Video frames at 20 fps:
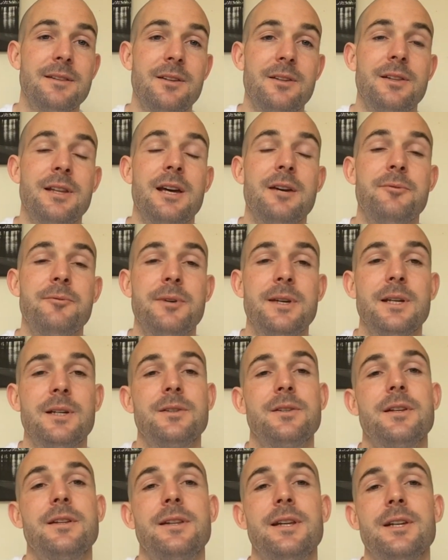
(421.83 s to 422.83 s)
that they
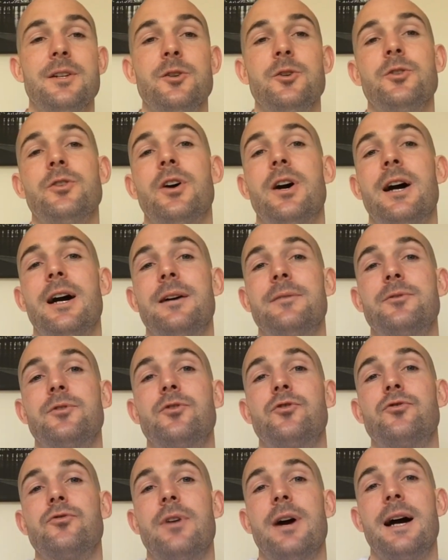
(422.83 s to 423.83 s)
feel that they do not have to
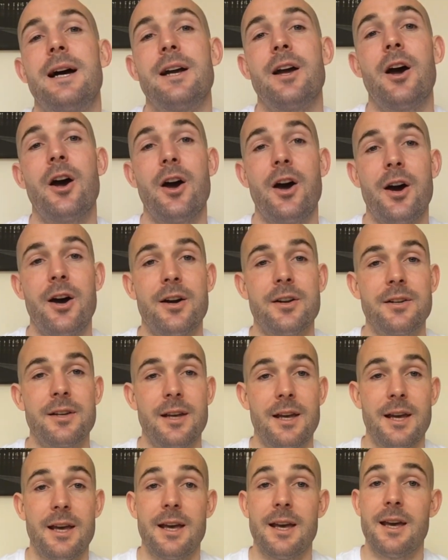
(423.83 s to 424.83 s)
try hard
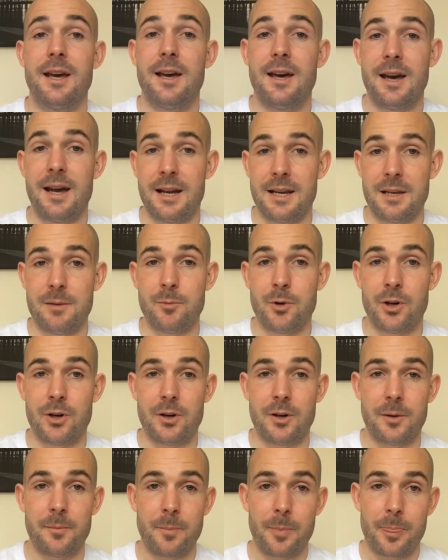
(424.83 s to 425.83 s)

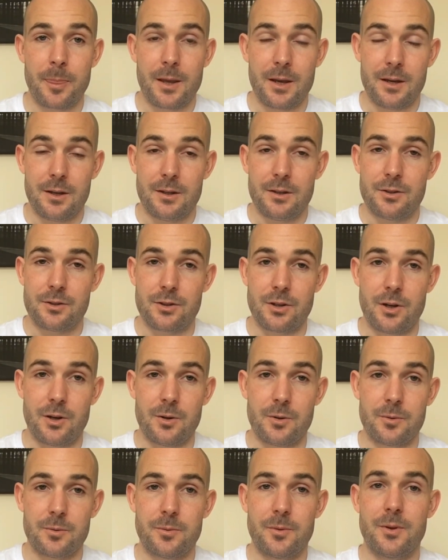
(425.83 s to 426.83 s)
anymore.
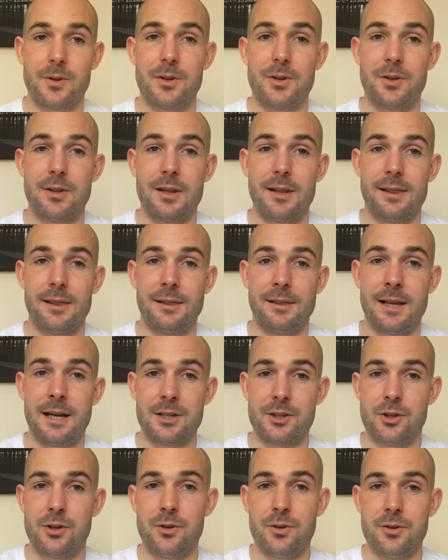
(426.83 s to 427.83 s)
So
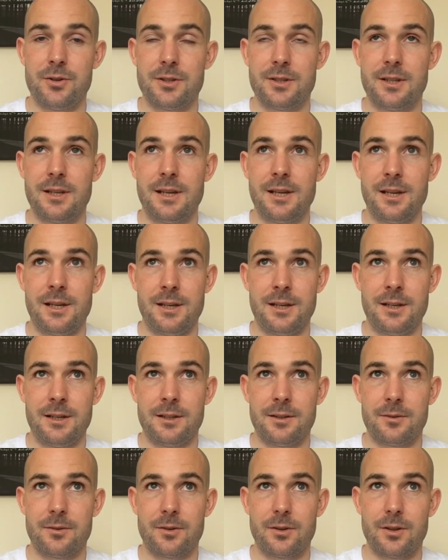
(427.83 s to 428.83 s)
let's use
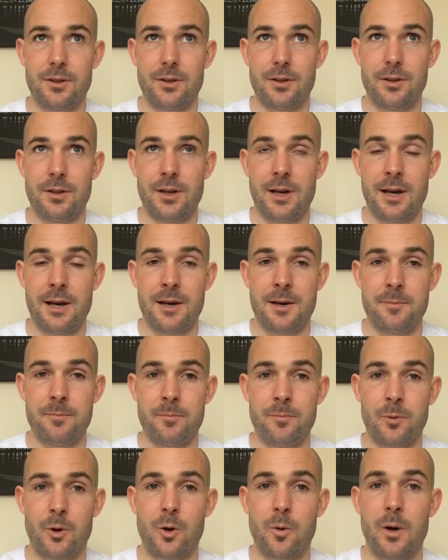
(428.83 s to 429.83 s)
the
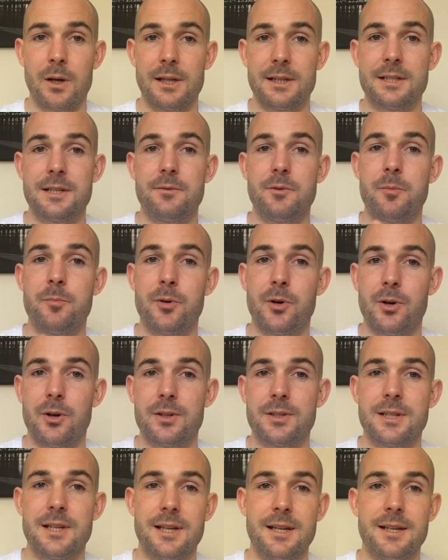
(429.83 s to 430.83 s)
quality
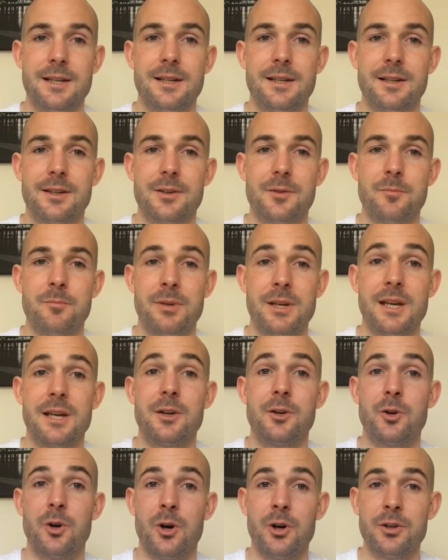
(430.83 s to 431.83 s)
reporting
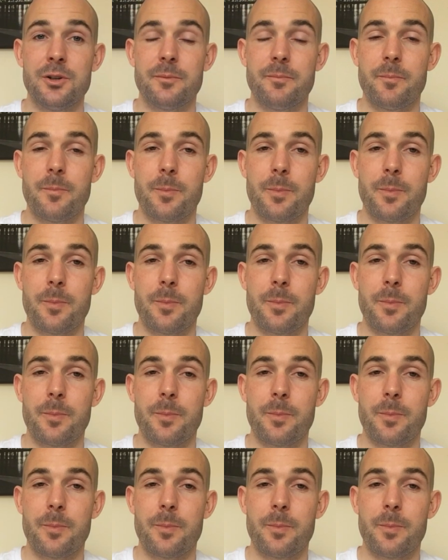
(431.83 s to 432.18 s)
being good